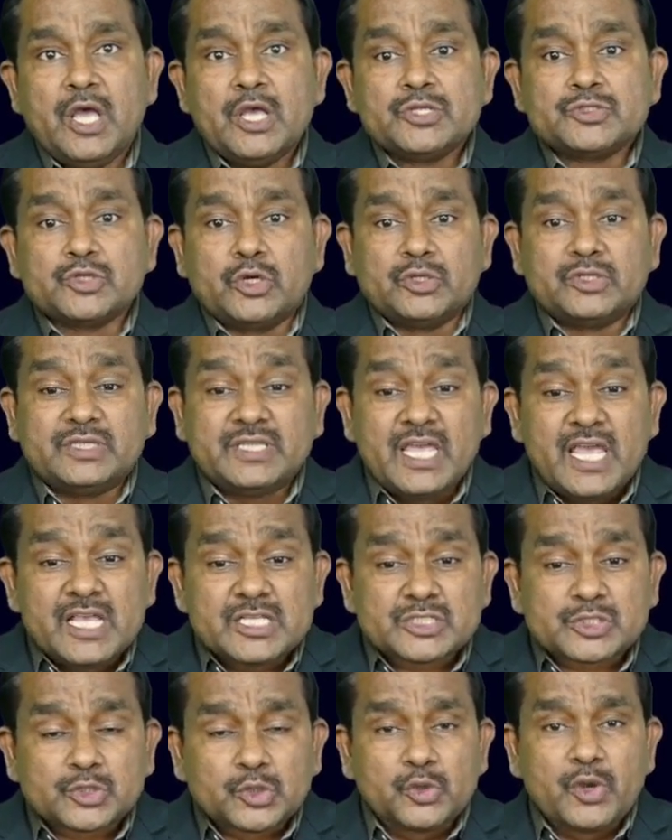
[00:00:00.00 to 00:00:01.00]
So,
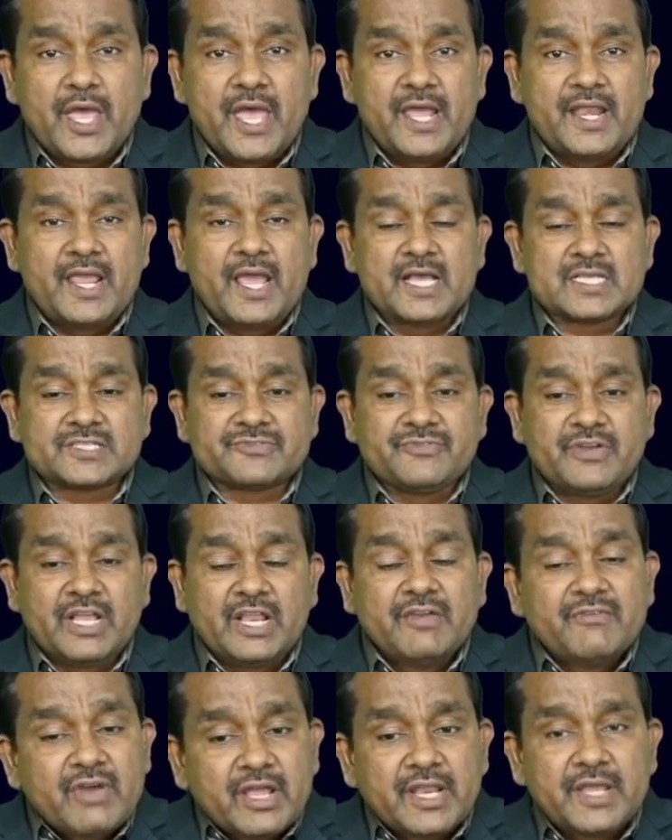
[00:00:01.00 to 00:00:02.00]
these two areas
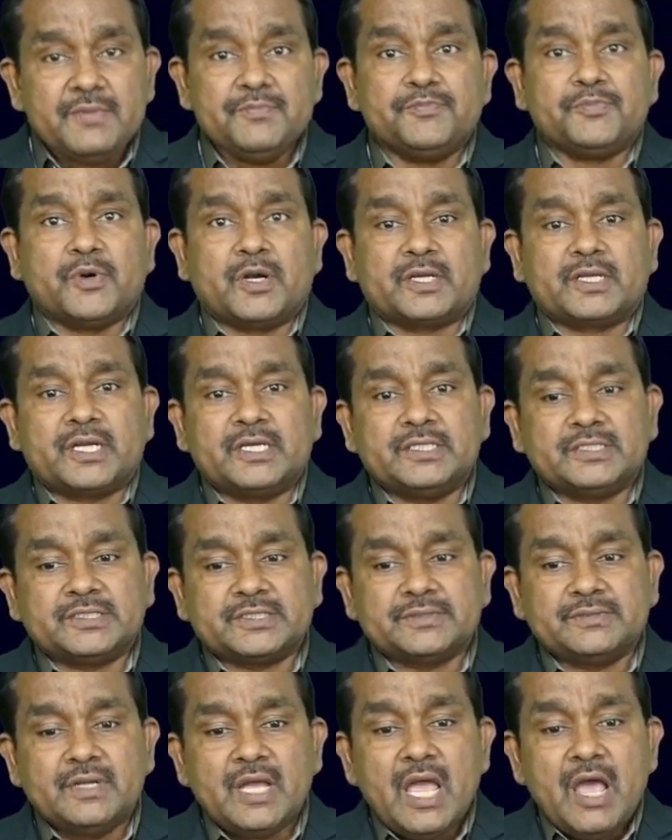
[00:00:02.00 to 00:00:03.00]
very
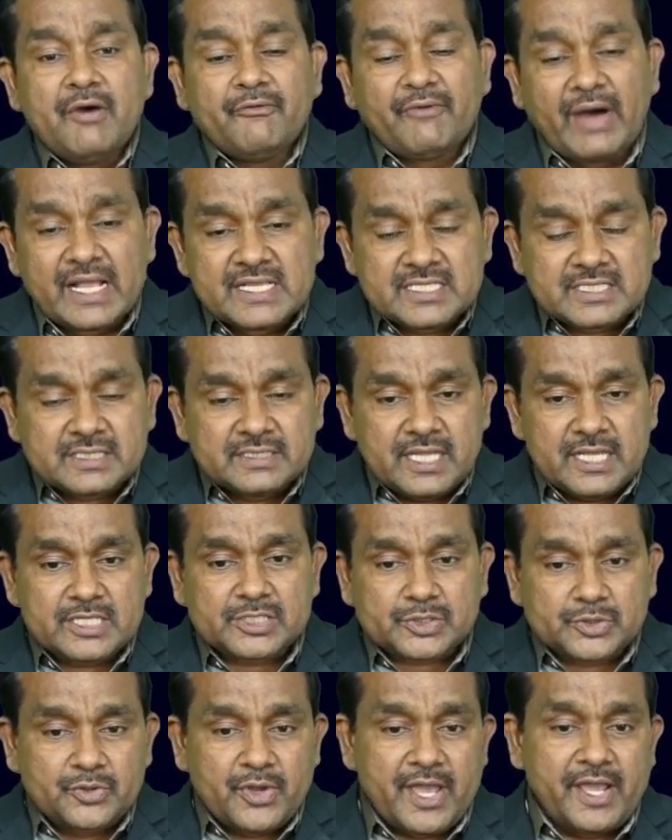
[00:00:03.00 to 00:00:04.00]
important. Once
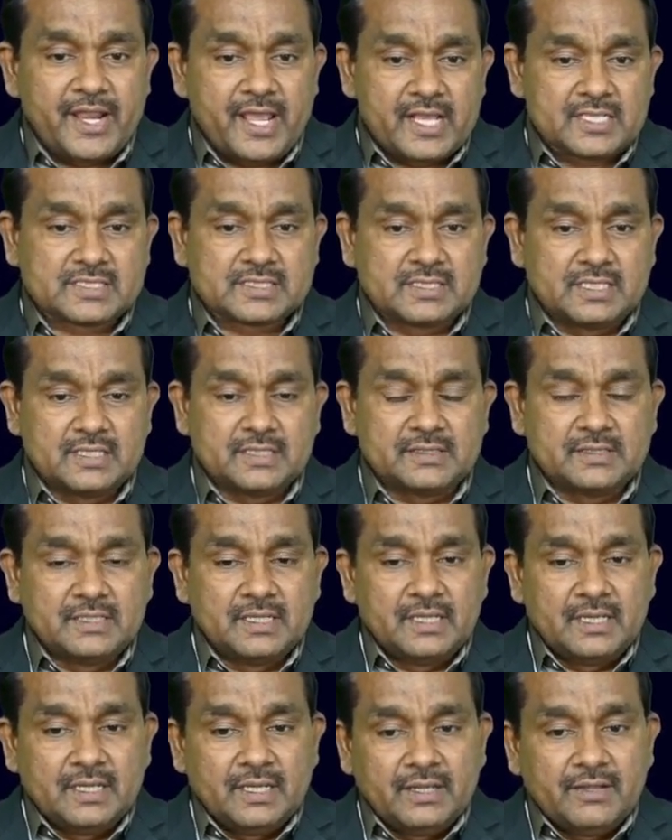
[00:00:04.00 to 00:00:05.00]
these two areas are
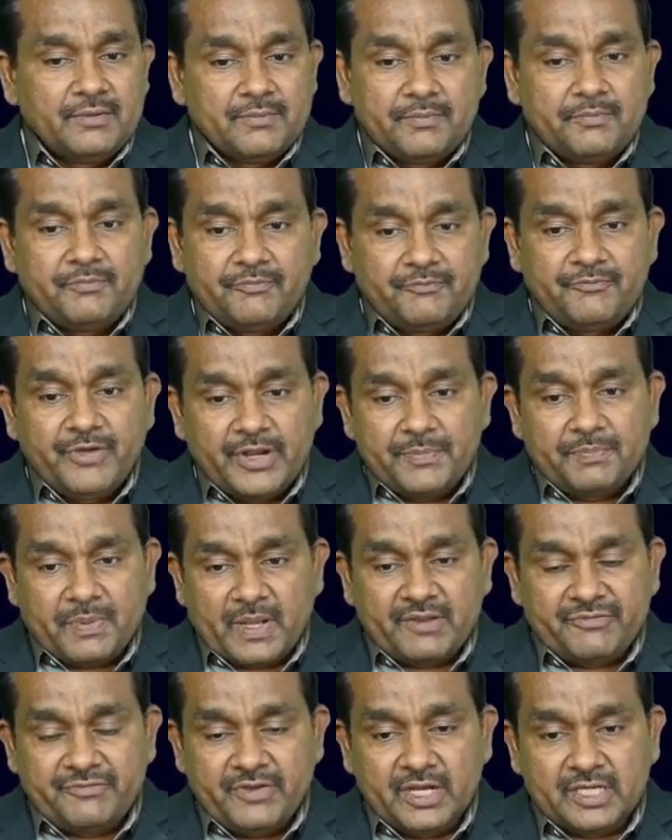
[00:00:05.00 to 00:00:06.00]
very
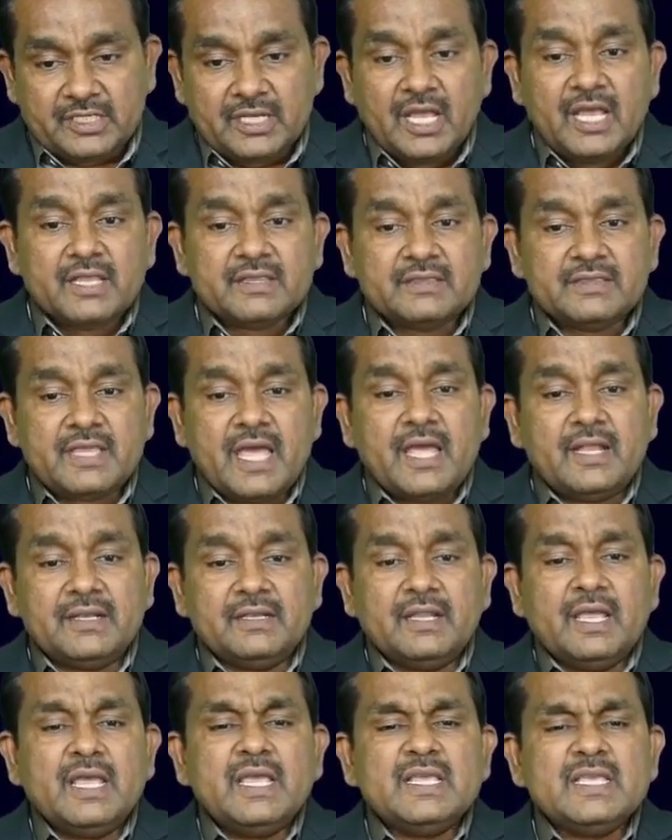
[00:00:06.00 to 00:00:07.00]
perfect,
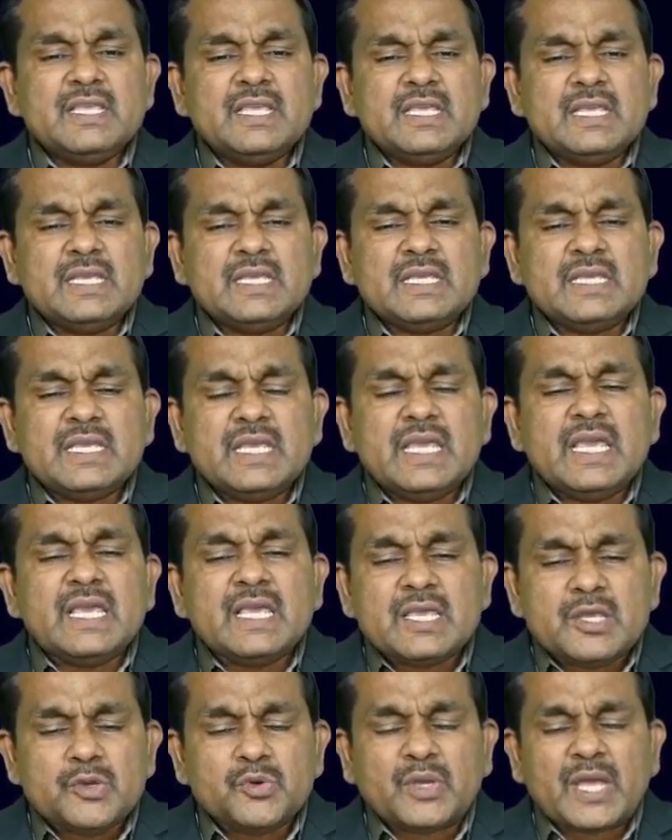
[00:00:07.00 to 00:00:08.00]
then
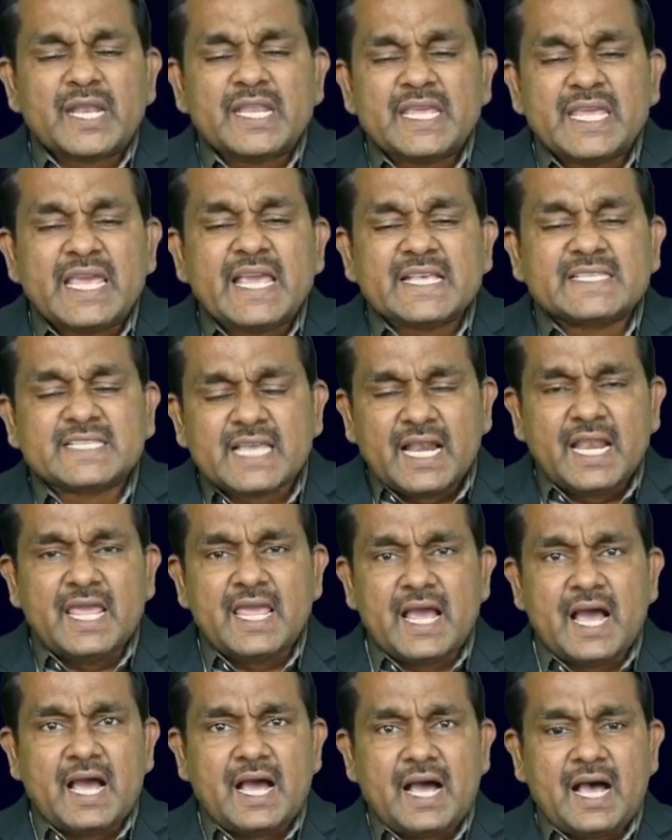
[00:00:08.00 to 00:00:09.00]
you can
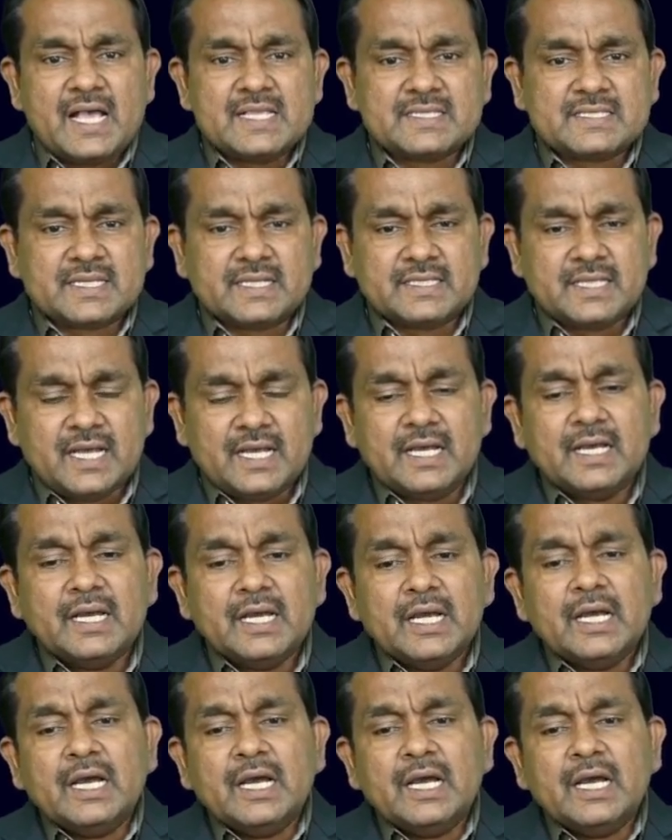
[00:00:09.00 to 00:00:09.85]
easily answer the